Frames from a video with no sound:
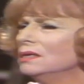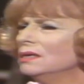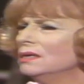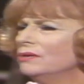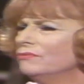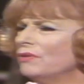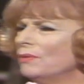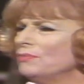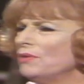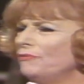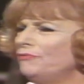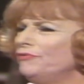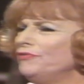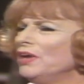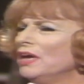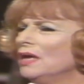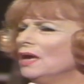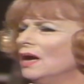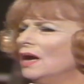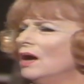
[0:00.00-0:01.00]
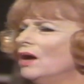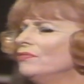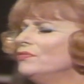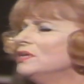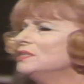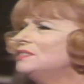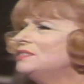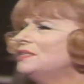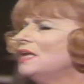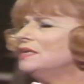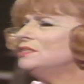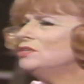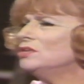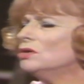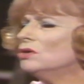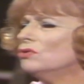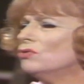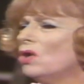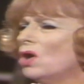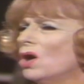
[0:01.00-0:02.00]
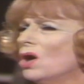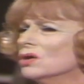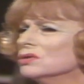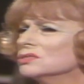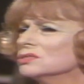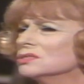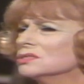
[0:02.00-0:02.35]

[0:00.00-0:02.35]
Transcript: from the figure on the center cross.